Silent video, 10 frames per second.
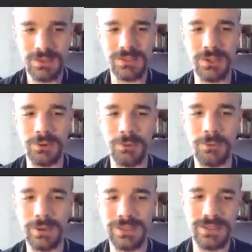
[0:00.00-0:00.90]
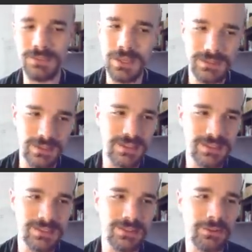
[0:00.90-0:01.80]
So what this means in
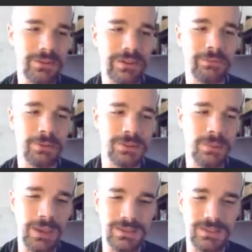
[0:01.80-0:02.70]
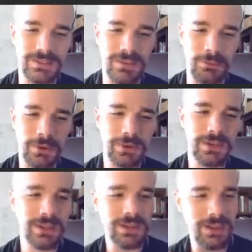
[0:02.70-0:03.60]
this respect is that we're going
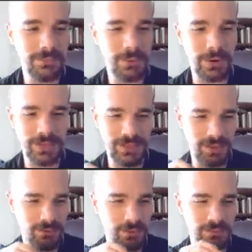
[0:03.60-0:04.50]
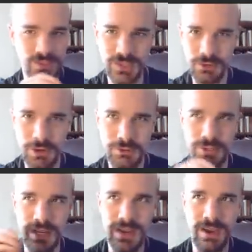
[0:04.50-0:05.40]
to get a number, I think, from 0
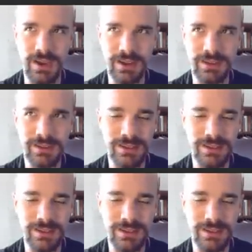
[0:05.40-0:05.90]
to 9.